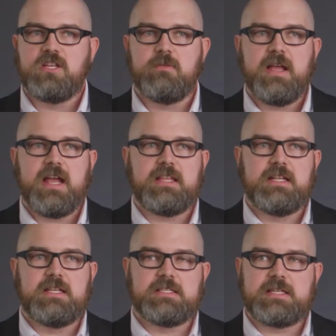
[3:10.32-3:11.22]
to be at the
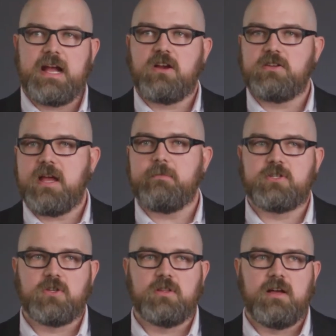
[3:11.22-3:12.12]
desired
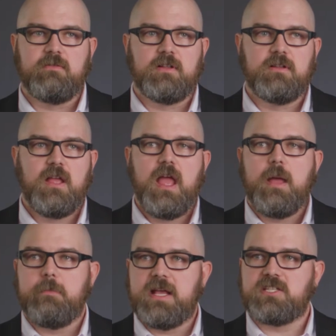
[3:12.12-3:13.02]
temperature level
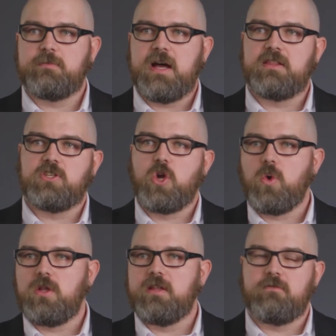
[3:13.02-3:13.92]
based upon the
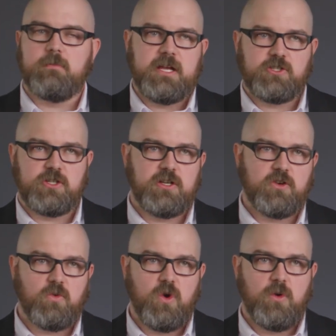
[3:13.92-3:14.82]
total information in
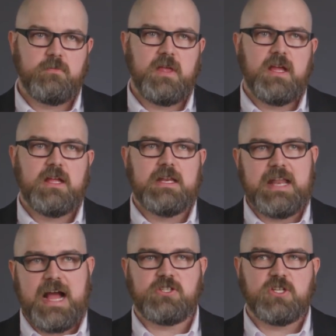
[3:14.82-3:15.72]
your room,
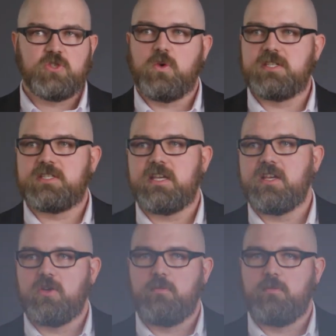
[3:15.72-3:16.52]
not just one singular